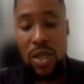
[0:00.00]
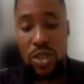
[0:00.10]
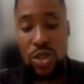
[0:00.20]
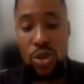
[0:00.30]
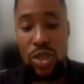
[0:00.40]

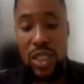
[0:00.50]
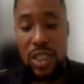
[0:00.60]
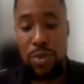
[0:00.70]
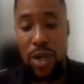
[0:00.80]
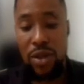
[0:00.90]
So this
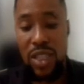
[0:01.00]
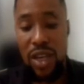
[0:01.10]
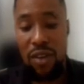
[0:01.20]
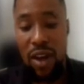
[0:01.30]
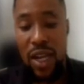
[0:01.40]
PR
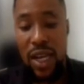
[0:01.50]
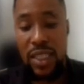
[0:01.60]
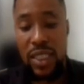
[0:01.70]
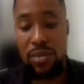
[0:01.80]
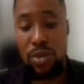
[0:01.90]
interval here
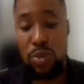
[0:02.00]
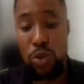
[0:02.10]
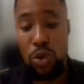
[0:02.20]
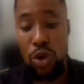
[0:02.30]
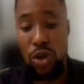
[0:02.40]
seems
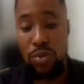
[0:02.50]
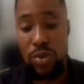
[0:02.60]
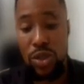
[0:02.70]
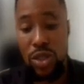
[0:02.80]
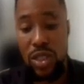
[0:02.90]
prolonged
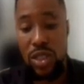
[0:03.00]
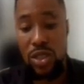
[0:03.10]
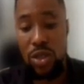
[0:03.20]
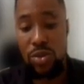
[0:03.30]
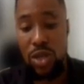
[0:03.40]
because this is
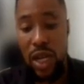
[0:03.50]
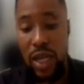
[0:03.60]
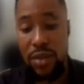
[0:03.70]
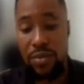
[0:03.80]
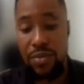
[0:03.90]
up to like,
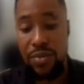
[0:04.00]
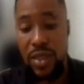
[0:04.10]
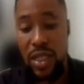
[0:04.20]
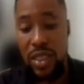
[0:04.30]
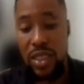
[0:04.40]

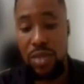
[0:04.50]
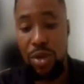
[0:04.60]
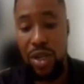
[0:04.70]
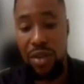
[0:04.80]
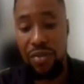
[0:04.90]
this is
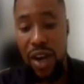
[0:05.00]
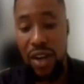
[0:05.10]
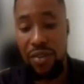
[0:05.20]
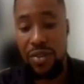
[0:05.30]
more than 5.